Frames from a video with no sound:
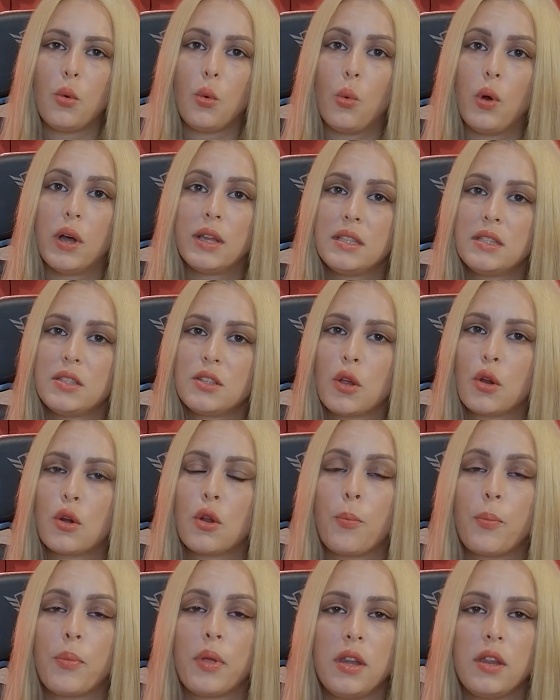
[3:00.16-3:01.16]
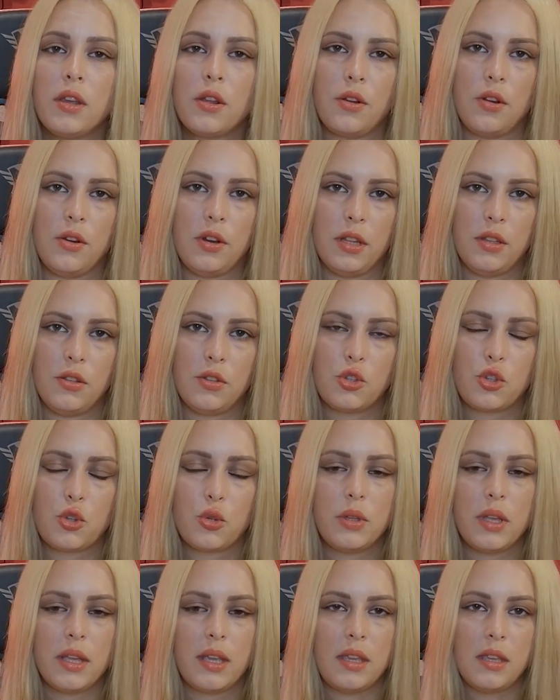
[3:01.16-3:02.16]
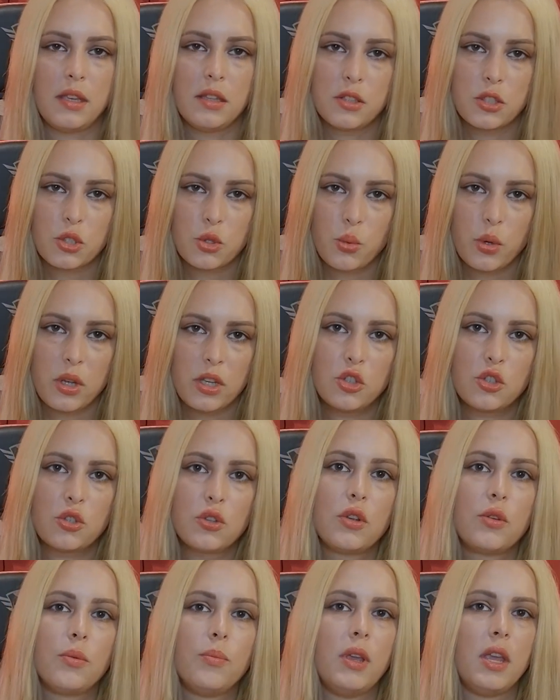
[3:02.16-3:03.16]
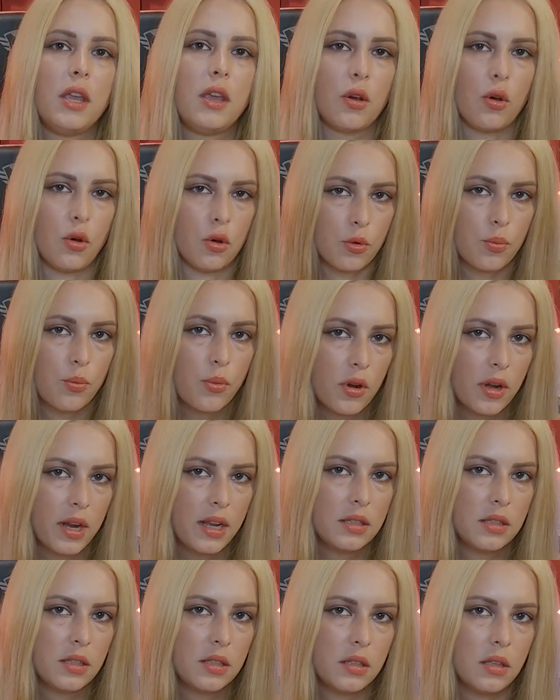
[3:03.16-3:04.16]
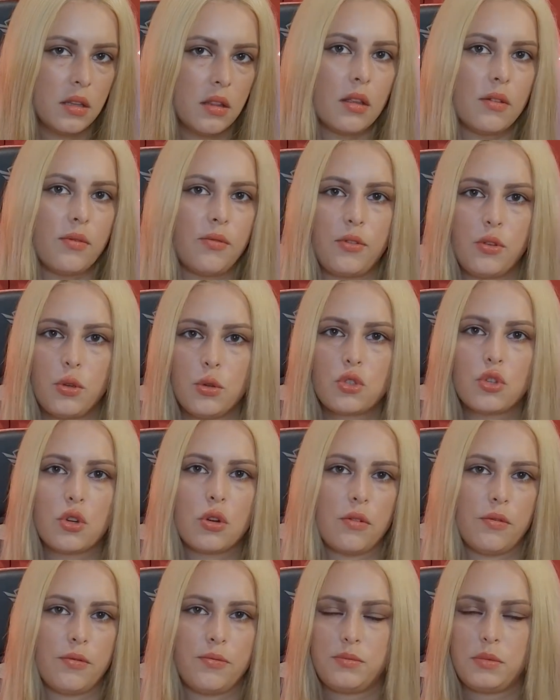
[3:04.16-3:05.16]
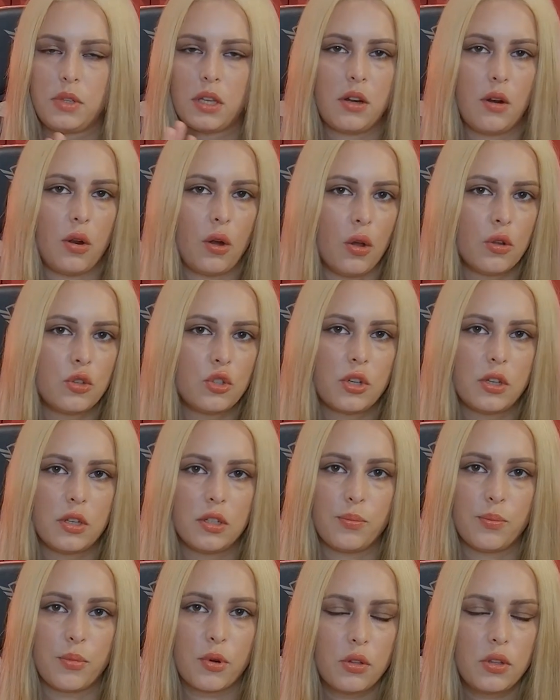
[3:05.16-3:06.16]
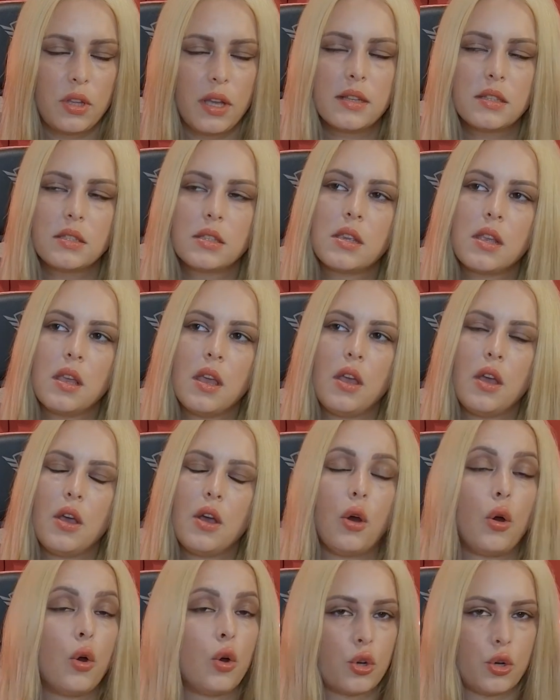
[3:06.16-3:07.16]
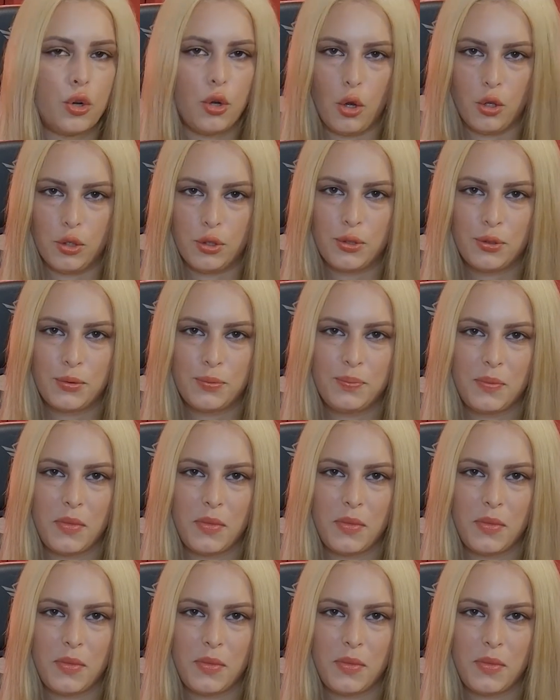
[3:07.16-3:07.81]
what is your opinion on it? Should the kill switch be incorporated in the future of technological products or not?